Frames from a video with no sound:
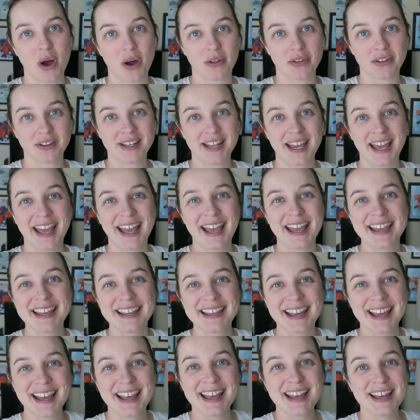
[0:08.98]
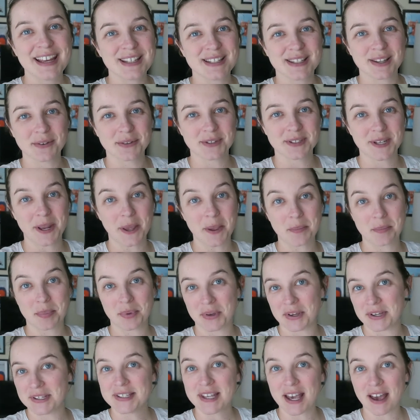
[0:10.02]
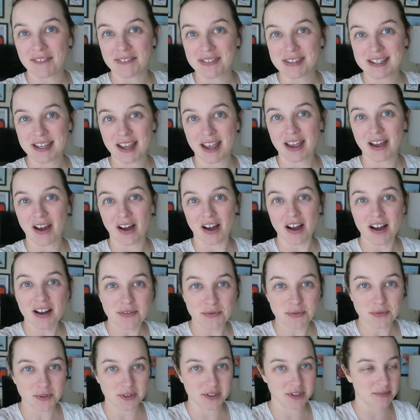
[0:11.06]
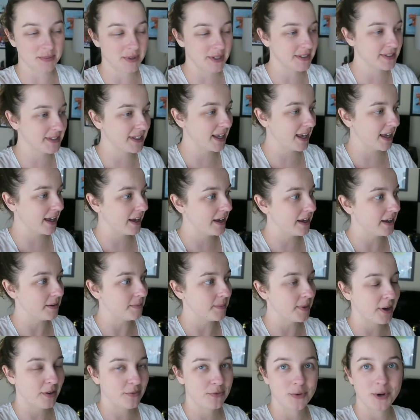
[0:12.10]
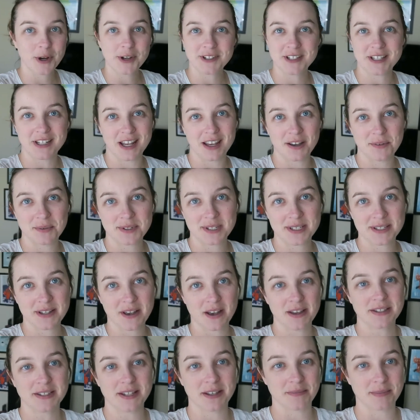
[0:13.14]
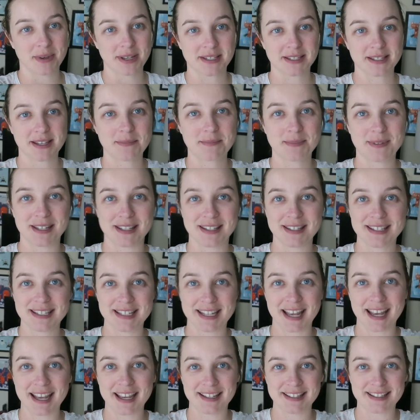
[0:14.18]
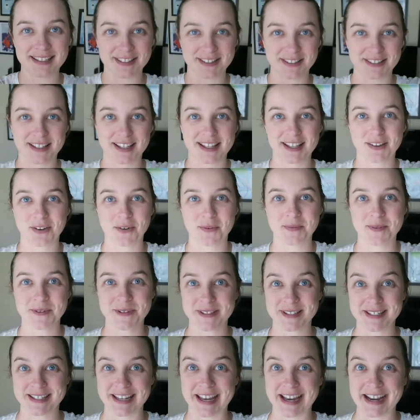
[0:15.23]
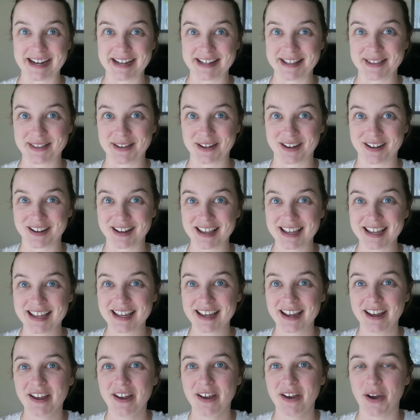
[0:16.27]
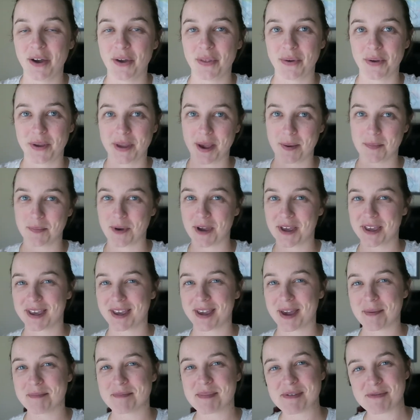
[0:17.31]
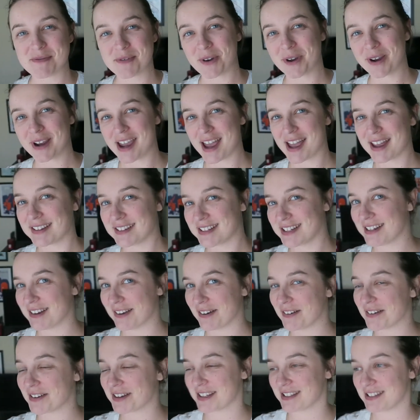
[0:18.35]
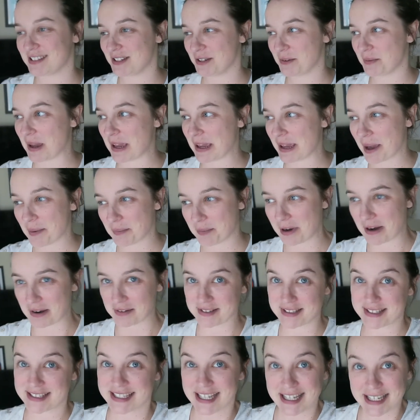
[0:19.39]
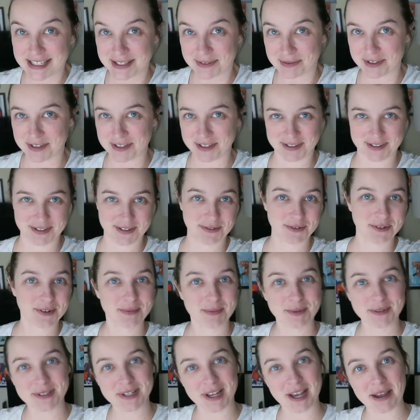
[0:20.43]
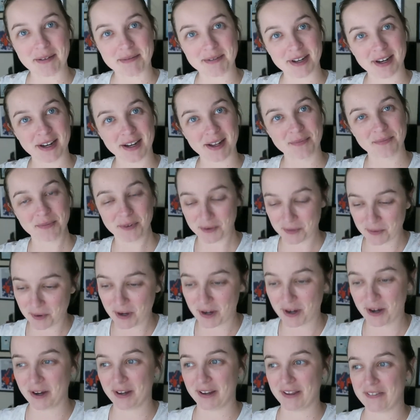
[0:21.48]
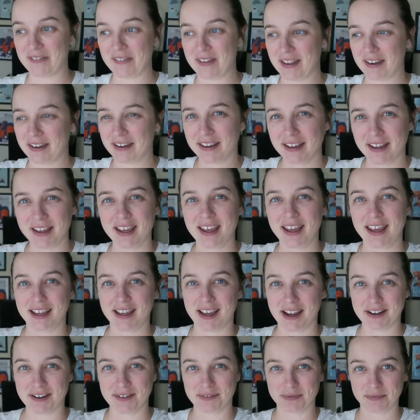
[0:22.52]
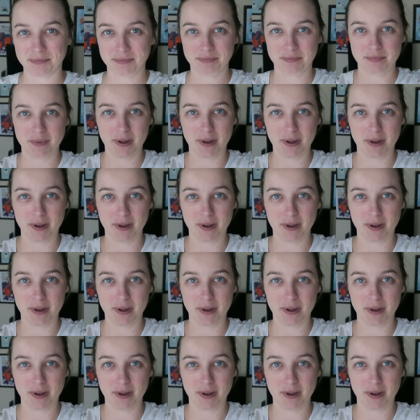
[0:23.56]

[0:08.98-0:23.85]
holiday. So state employees have the day off, which means that I am off work today, which is awesome. I slept in today until like almost 9.30, although I kept waking up beforehand, you know, because you wake up around 6, which is the normal time to get up for work, and then kind of,